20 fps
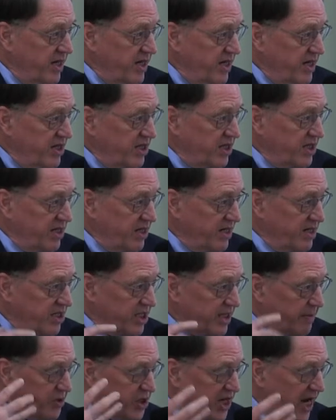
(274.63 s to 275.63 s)
it is
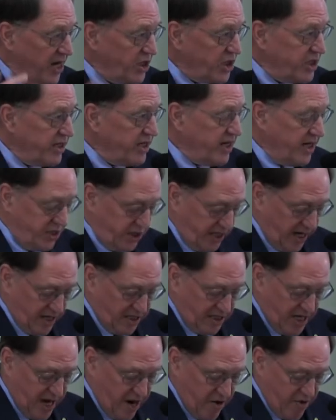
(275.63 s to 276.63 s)
substantially a
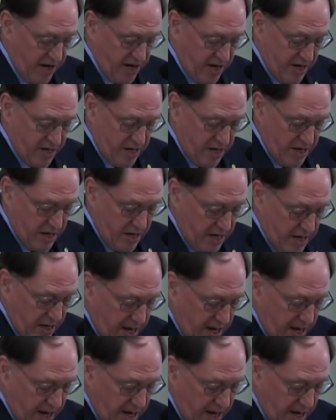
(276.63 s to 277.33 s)
sectarian